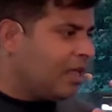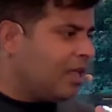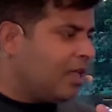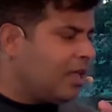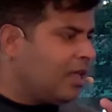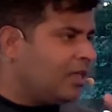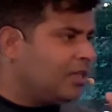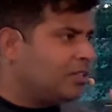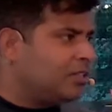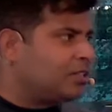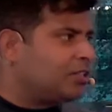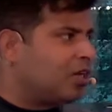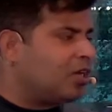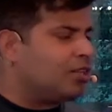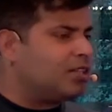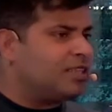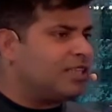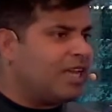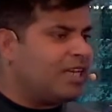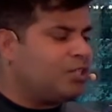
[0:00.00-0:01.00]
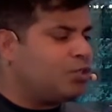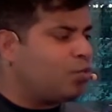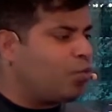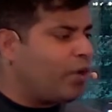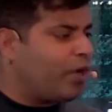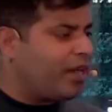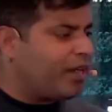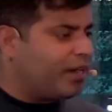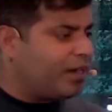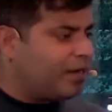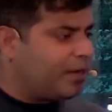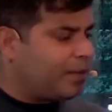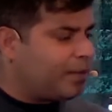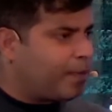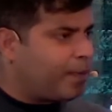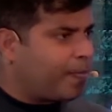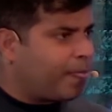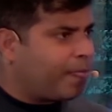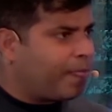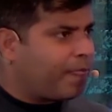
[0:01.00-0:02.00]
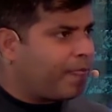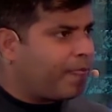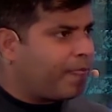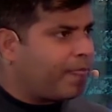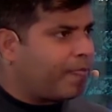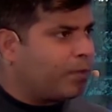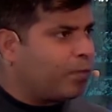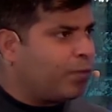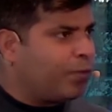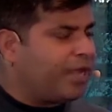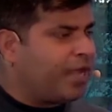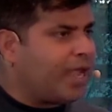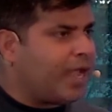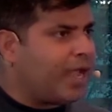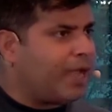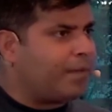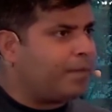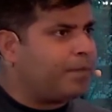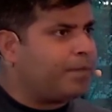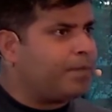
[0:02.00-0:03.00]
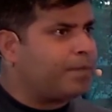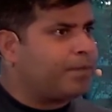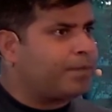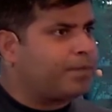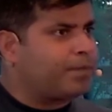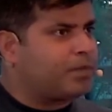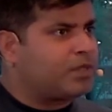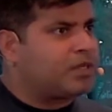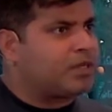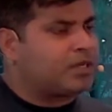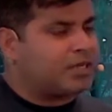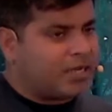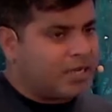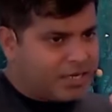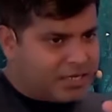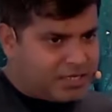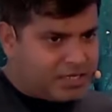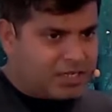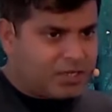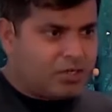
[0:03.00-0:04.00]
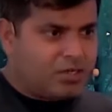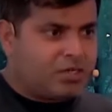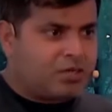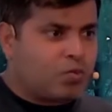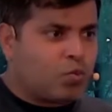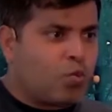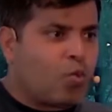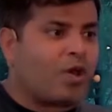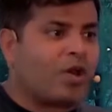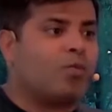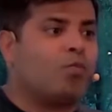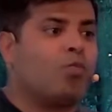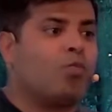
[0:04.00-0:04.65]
So that's where we have created one more